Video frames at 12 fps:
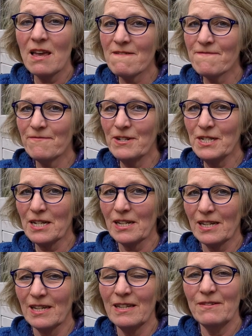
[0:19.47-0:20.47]
every
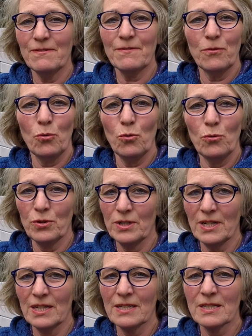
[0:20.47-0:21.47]
day for
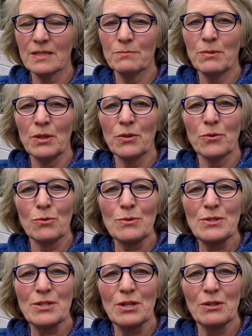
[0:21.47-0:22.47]
the next month
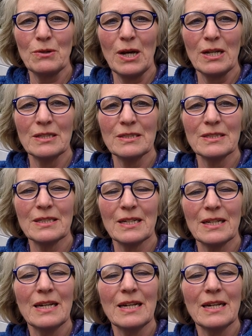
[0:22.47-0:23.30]
or so, and